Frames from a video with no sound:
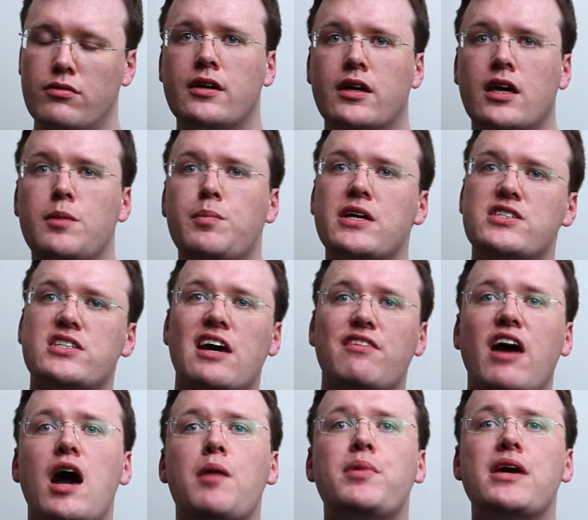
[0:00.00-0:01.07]
Keeping staff
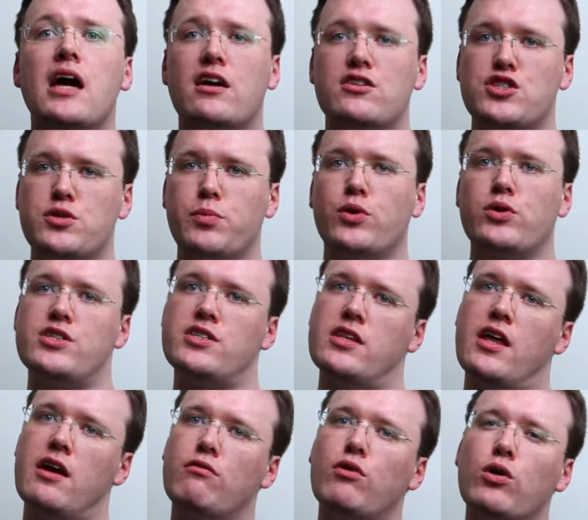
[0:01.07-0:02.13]
happy and supported in
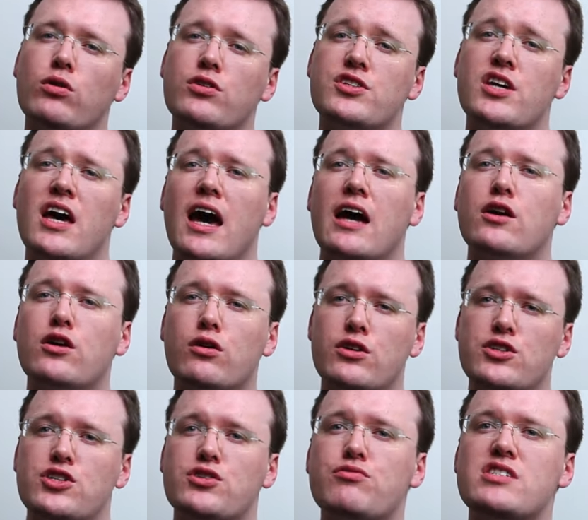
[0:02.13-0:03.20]
their roles
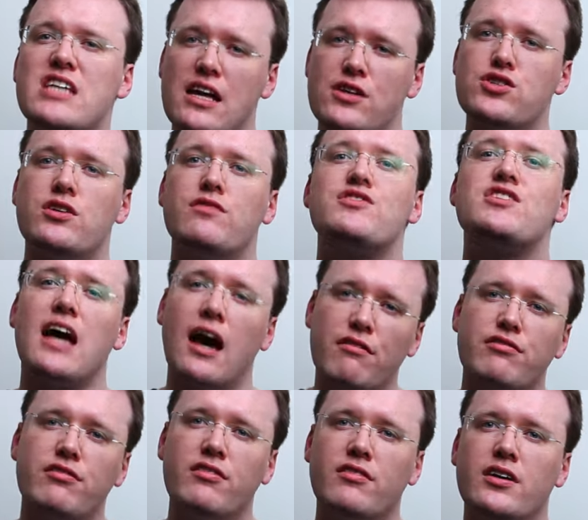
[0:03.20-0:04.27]
encourages retention of
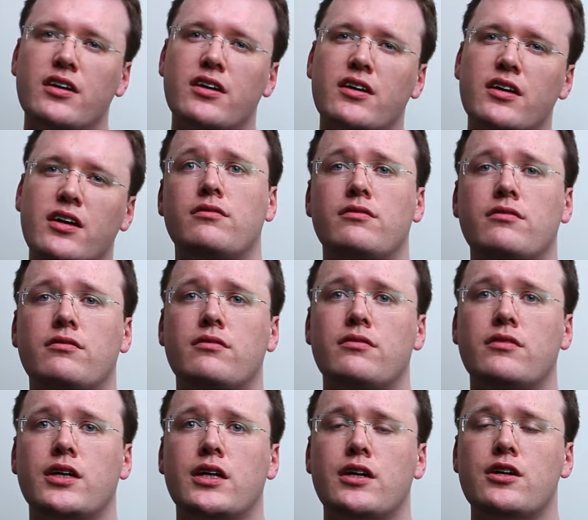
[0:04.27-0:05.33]
staff.
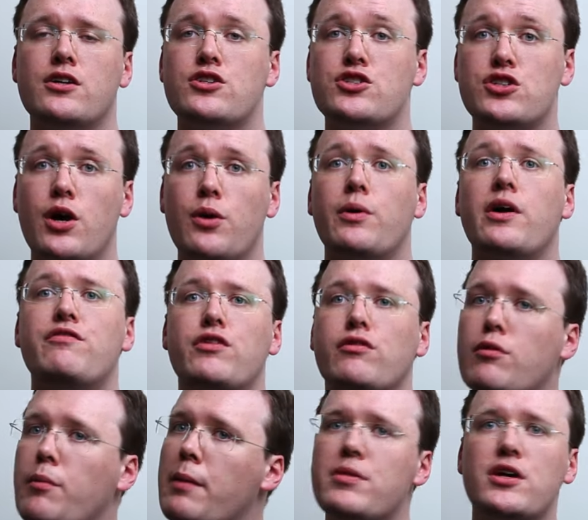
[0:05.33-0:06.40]
So, if you
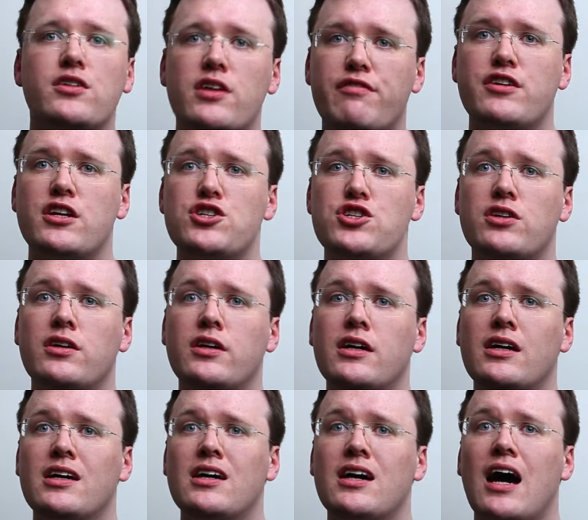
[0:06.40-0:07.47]
remember your definition
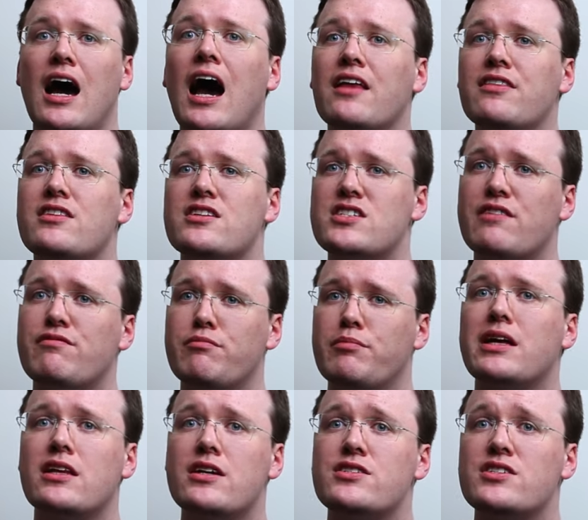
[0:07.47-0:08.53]
and the seven
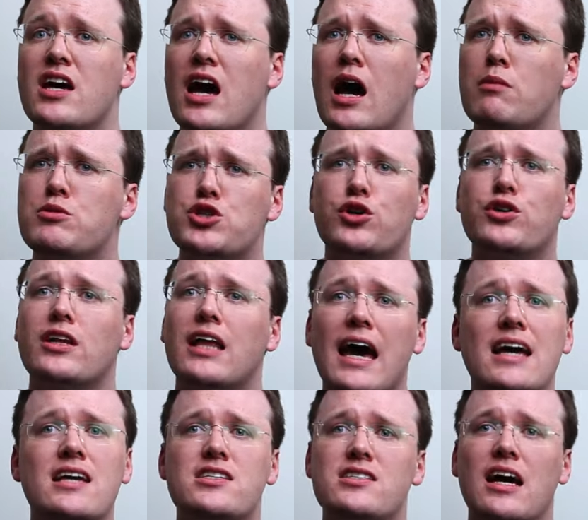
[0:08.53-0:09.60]
pillars, I'm sure you'll
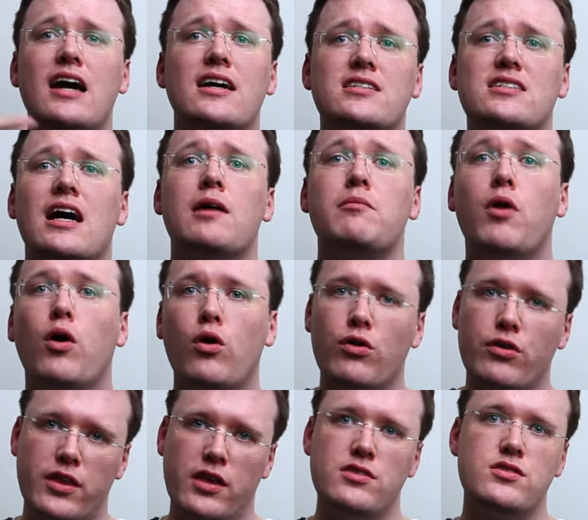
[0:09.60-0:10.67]
ace that exam or
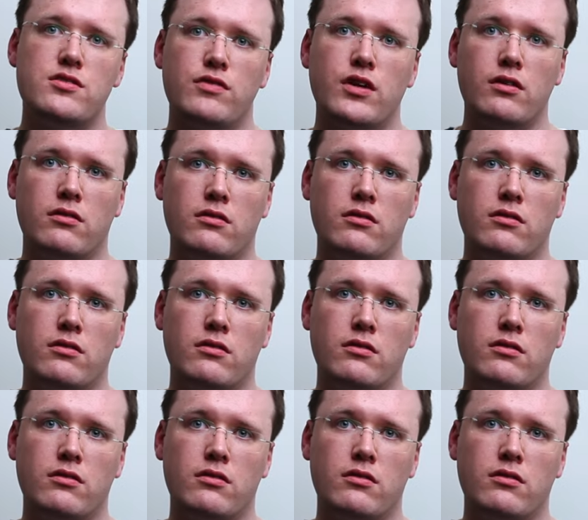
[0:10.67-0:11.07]
the interview.